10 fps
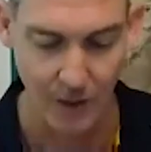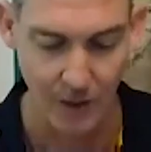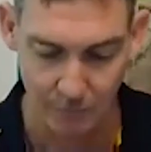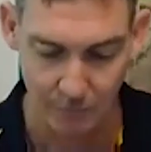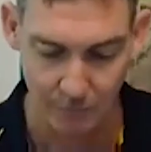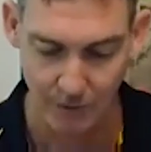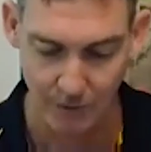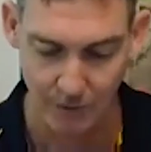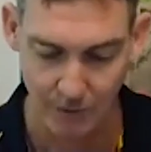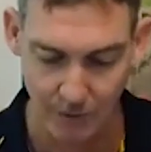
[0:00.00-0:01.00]
the impacts
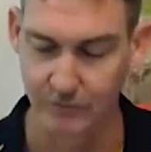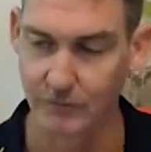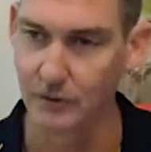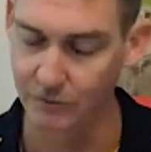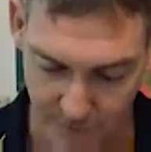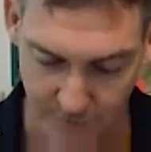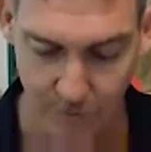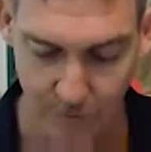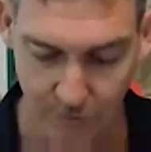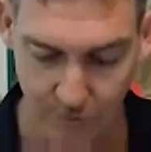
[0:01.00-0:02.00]
of the legacy
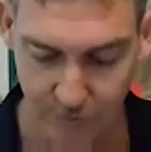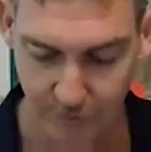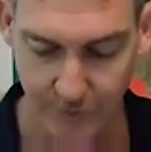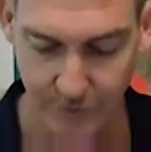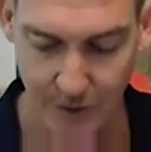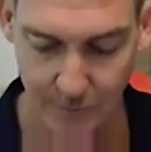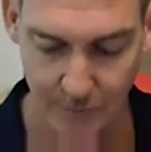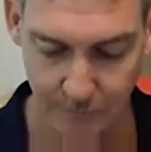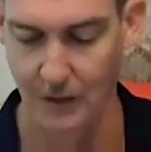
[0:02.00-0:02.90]
often falls to them.